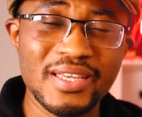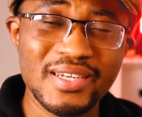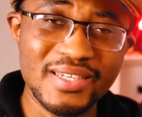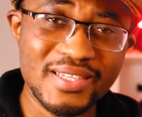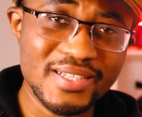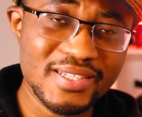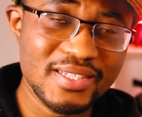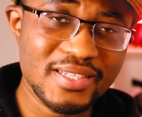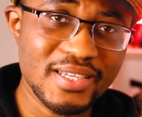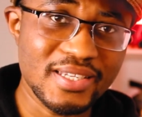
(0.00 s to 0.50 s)
And
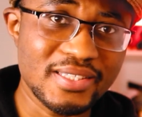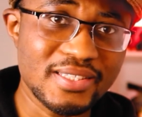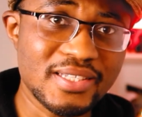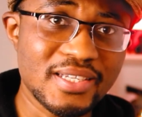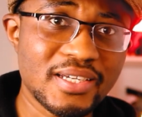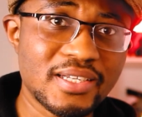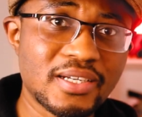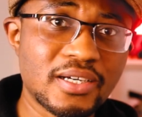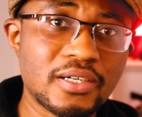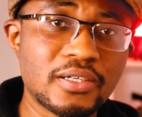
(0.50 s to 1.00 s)
these
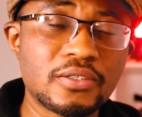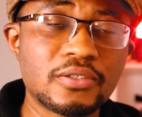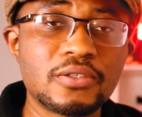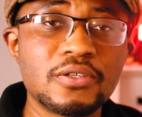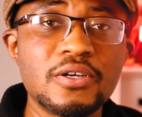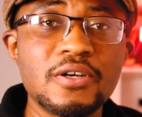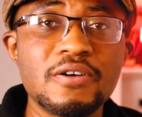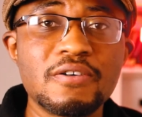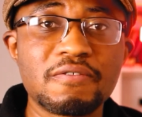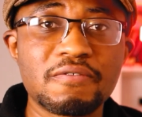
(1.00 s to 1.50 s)
internal
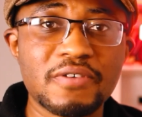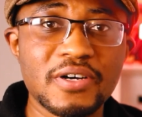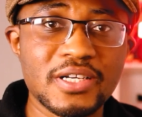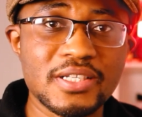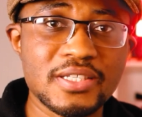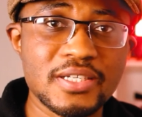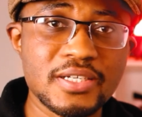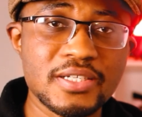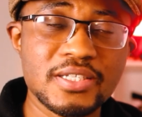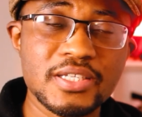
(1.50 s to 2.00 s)

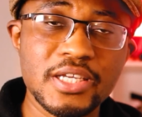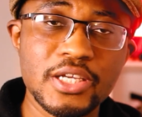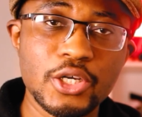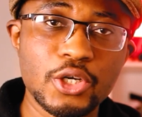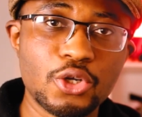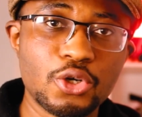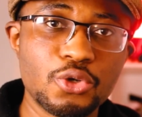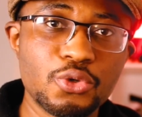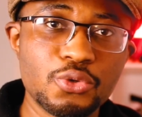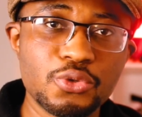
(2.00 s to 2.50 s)
factors
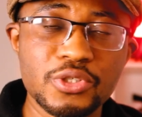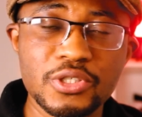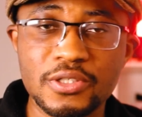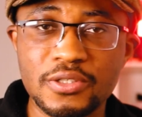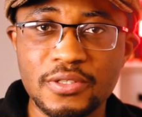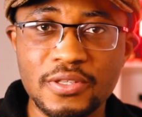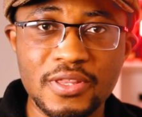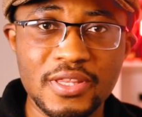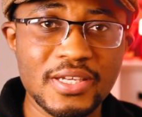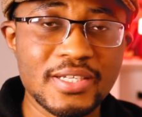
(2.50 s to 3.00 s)
include
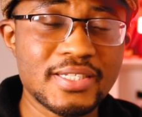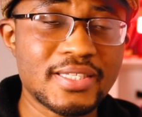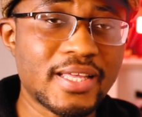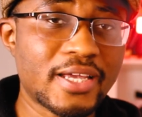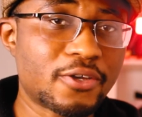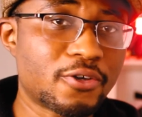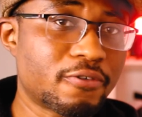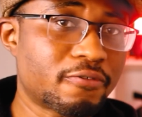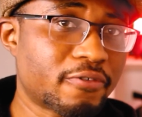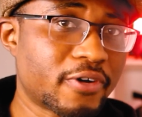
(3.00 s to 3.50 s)
things
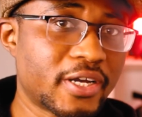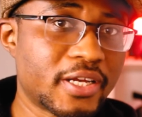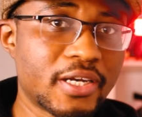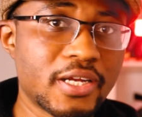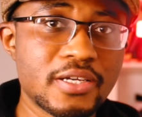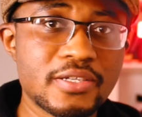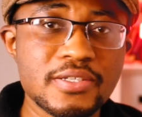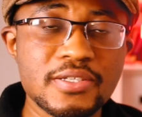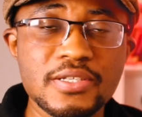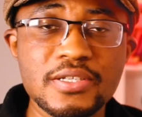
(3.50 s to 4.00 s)
like your
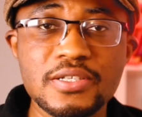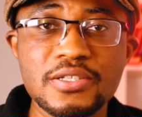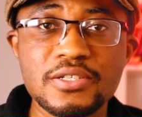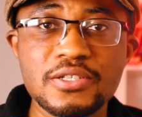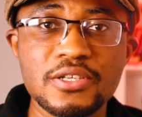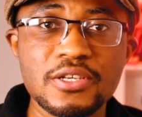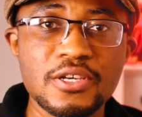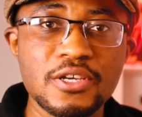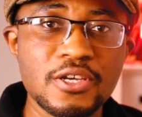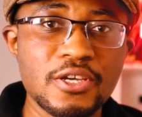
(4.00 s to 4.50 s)

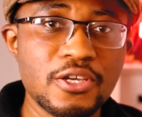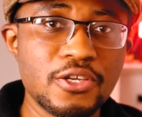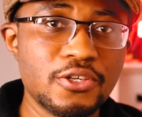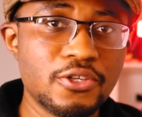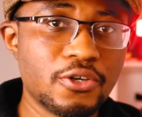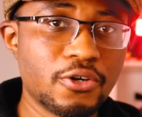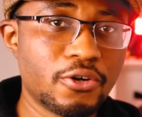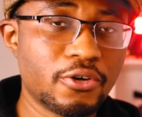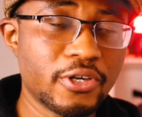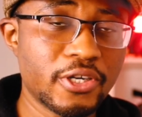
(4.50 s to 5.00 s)
finances,
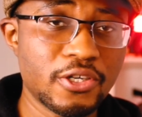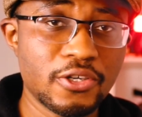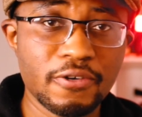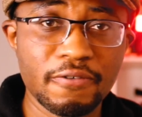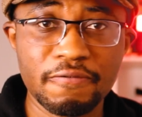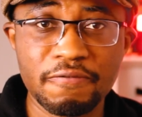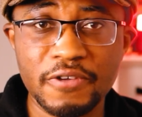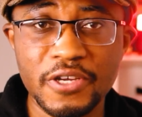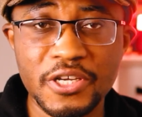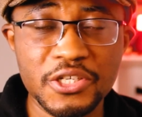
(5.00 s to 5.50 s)
your
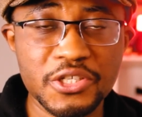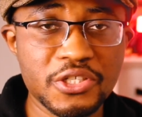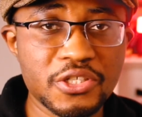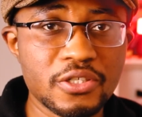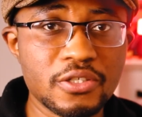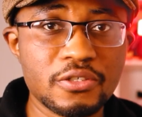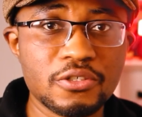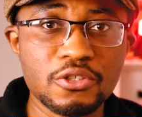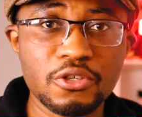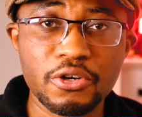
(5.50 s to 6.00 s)

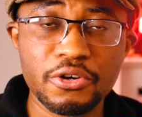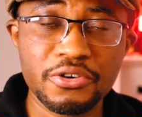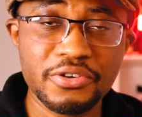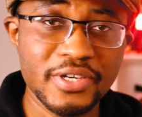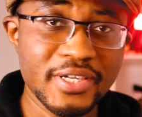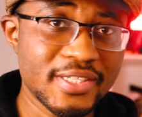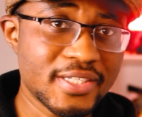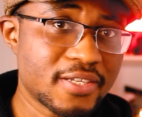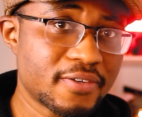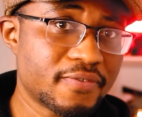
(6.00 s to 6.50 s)
innovation, your
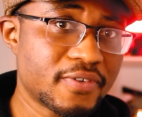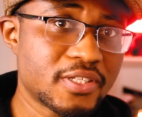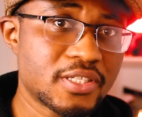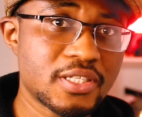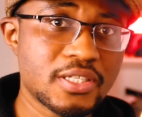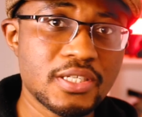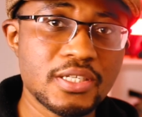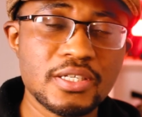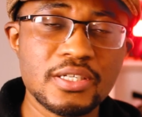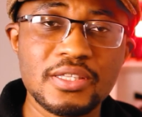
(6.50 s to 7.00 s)

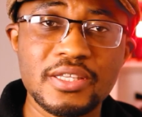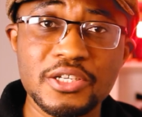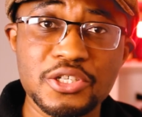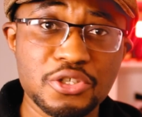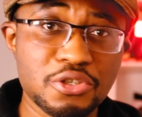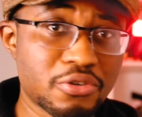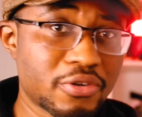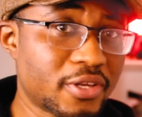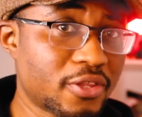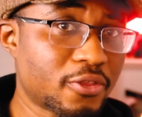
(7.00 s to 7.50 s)
creativity, the
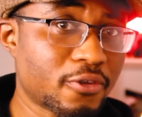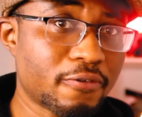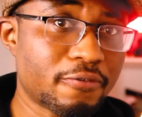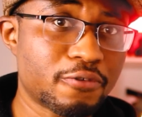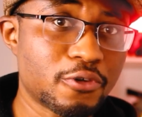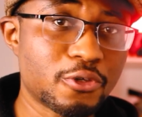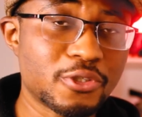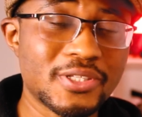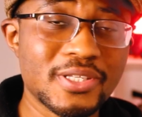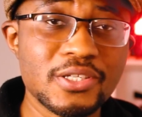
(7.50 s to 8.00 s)
strength of
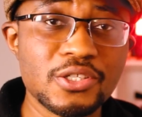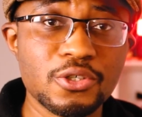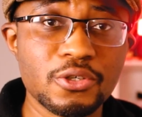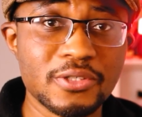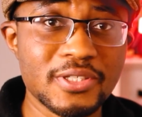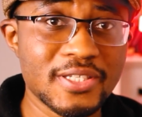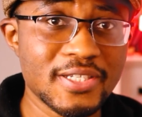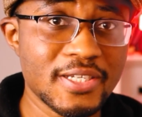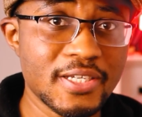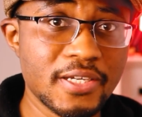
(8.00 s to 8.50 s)
your
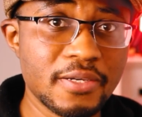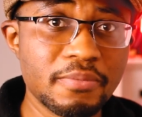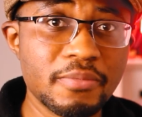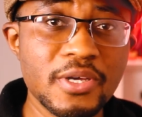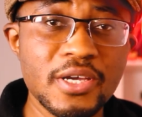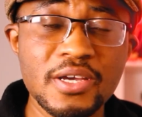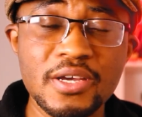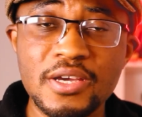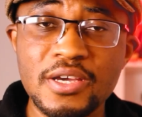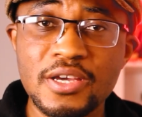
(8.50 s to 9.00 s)

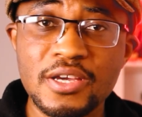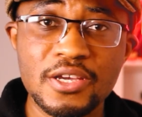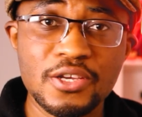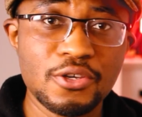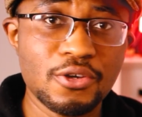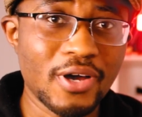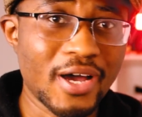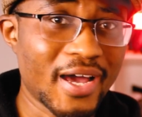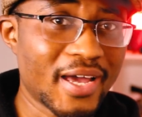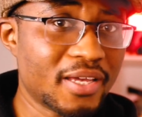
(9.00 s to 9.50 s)
team,
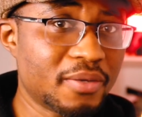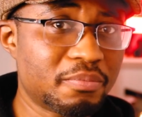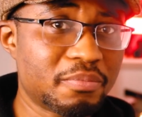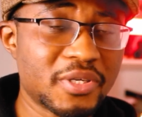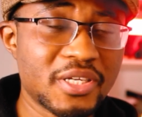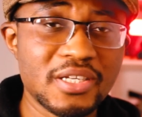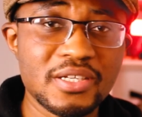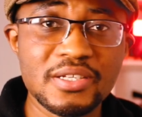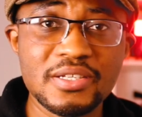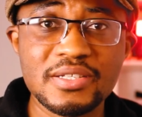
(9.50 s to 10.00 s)
your
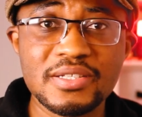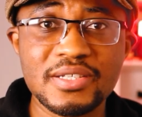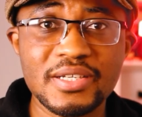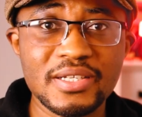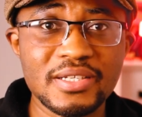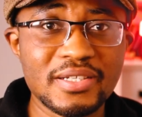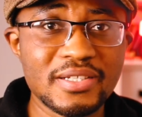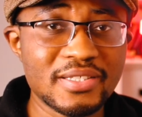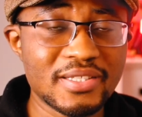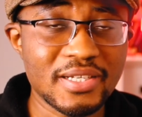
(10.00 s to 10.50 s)
IPs
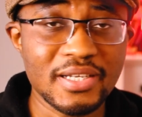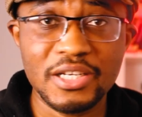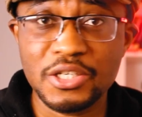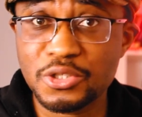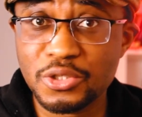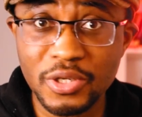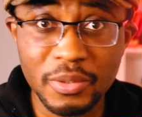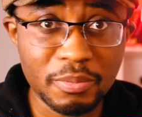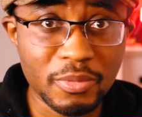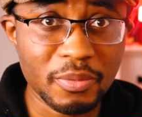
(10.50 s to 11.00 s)
and
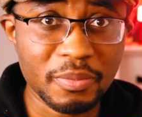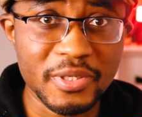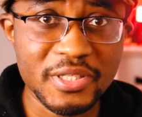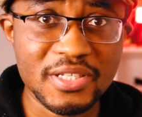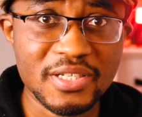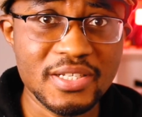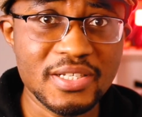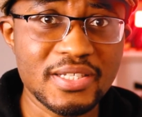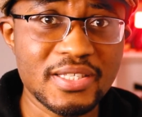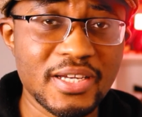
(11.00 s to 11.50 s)
intellectual
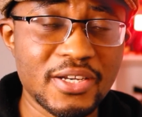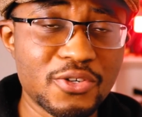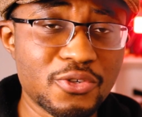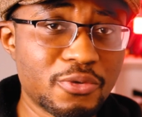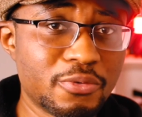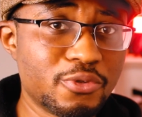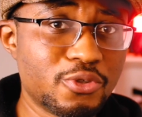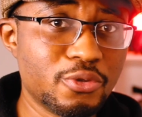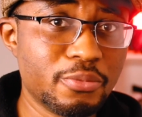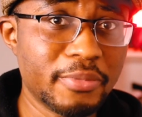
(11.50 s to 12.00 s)
properties that
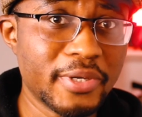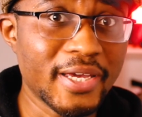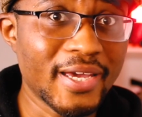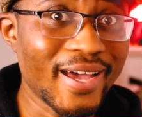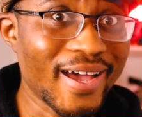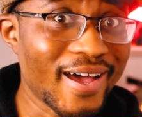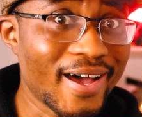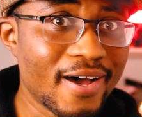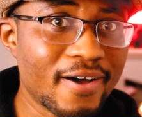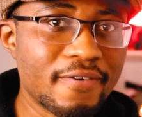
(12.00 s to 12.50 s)
you may
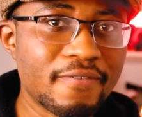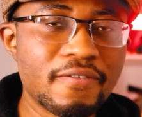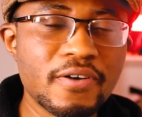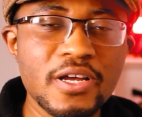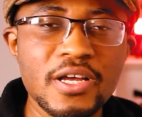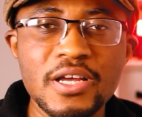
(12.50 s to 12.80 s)
have,